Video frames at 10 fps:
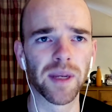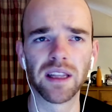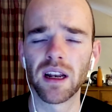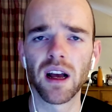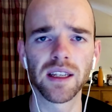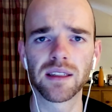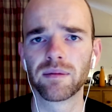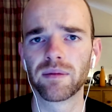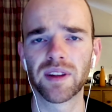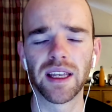I mean, the last
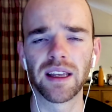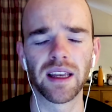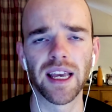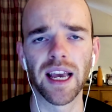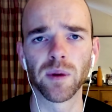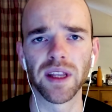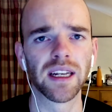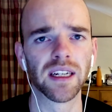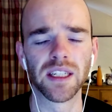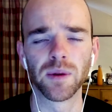thing he had with
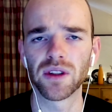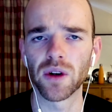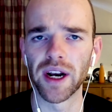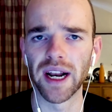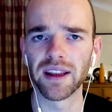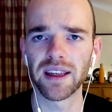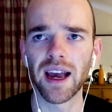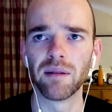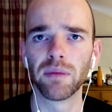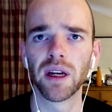England, he was thrown out of the
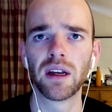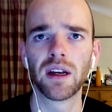camp.